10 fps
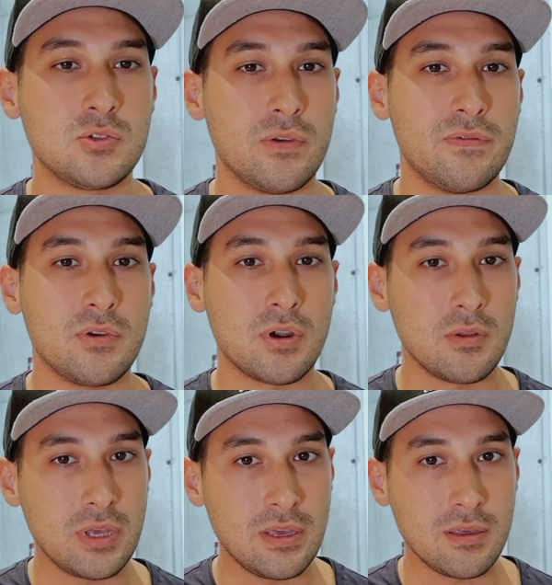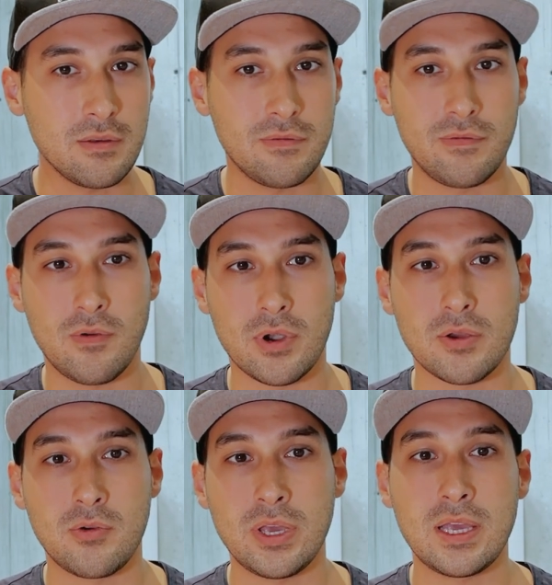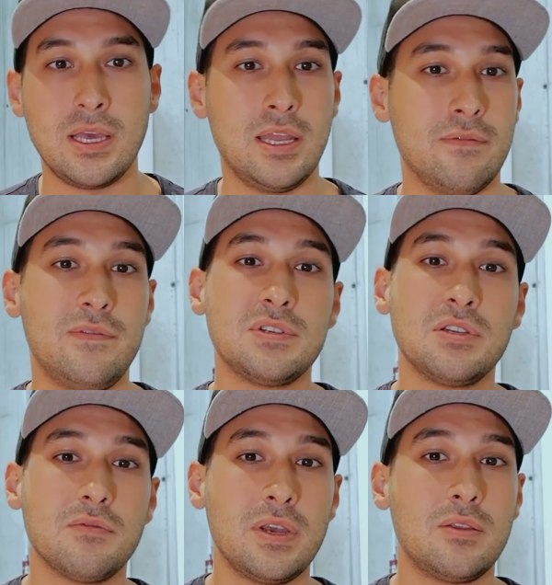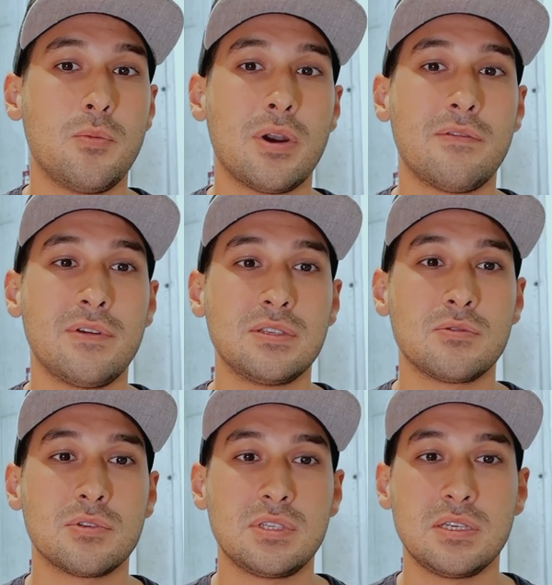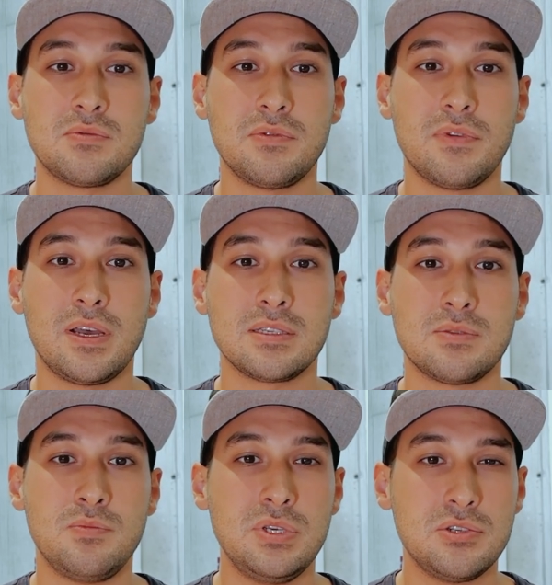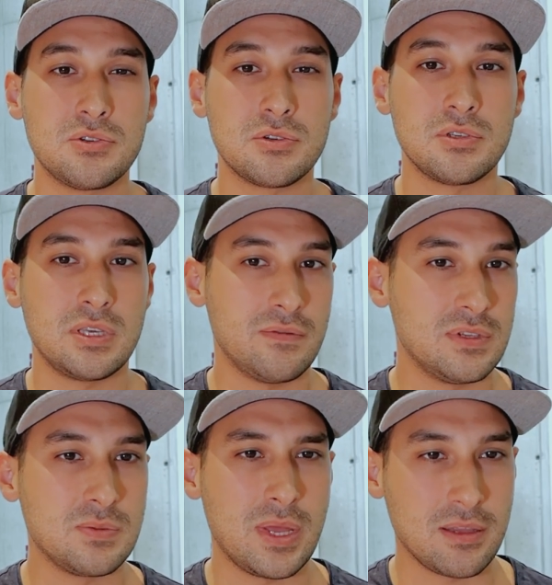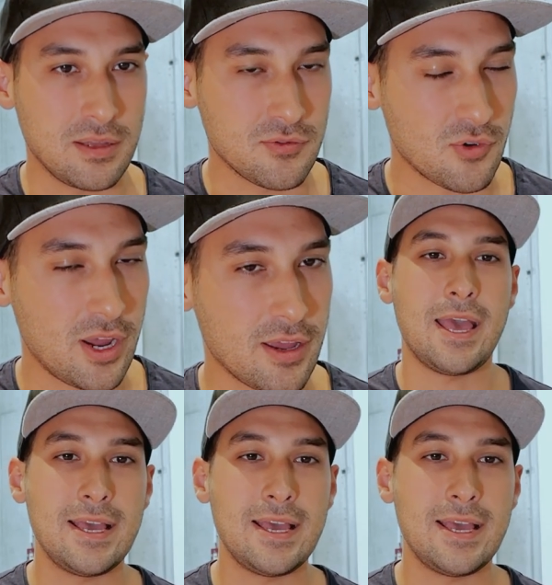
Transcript: So if you are looking for a quick and efficient way to paraphrase your C S V files, be sure to give this method a try.